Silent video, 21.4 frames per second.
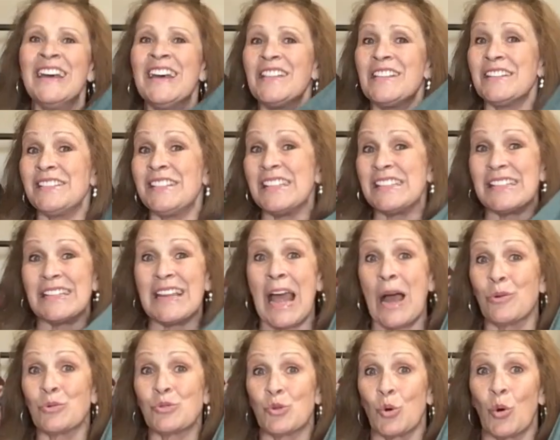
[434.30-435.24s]
This is an
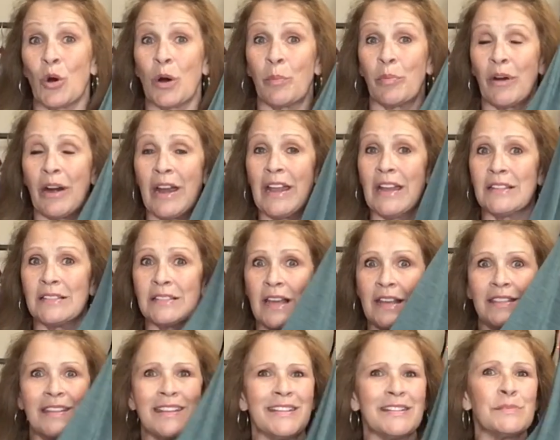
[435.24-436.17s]
outdoor brand. I
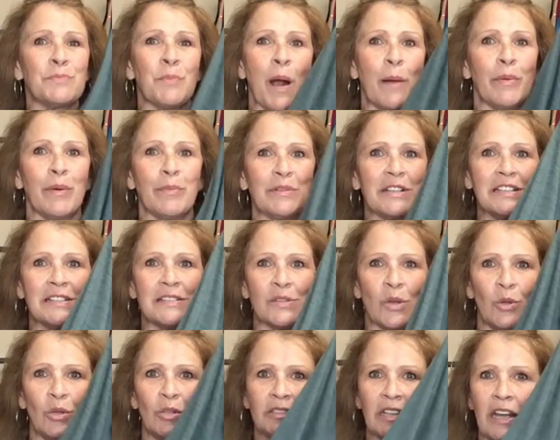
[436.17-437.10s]
think it's probably
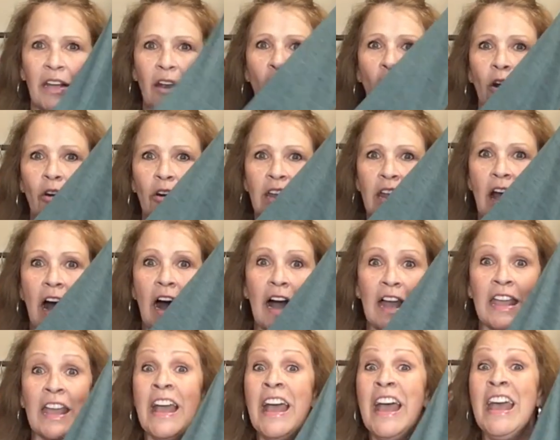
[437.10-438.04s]
sold at
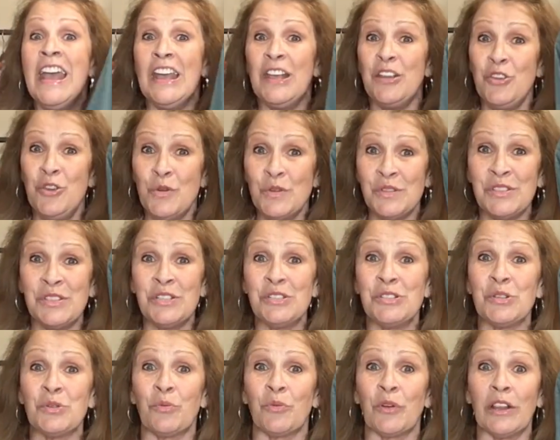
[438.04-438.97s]
REI. It used to
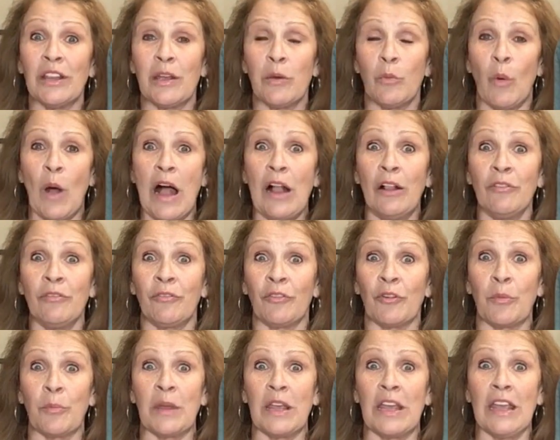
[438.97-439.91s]
do really well
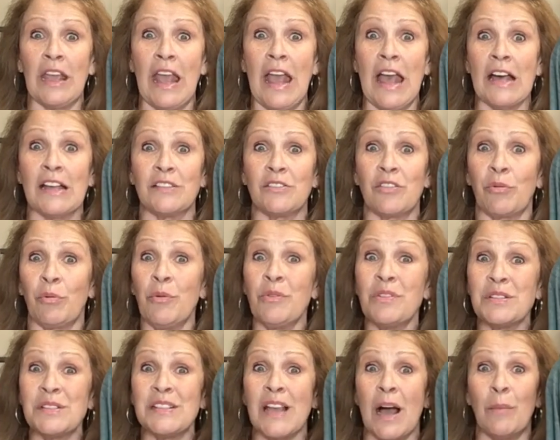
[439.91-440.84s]
for me, and through
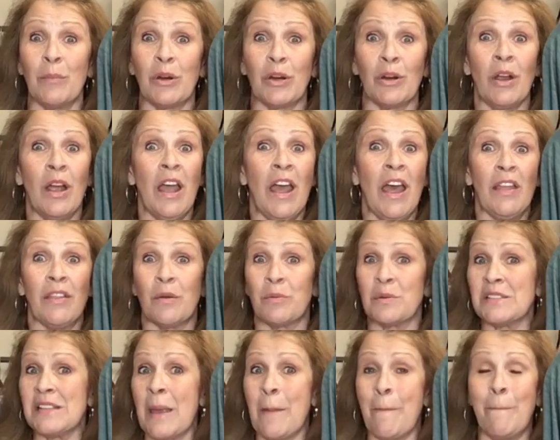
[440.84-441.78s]
the summer, there
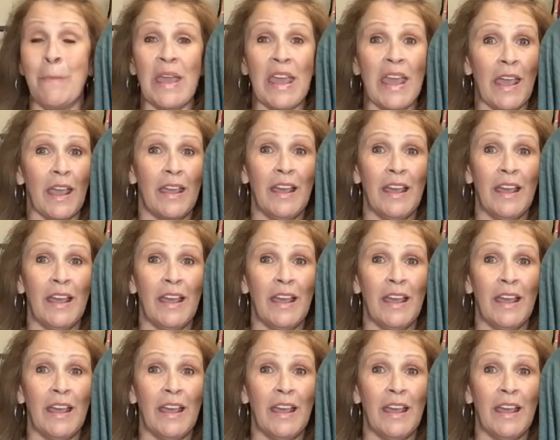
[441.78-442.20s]
was a big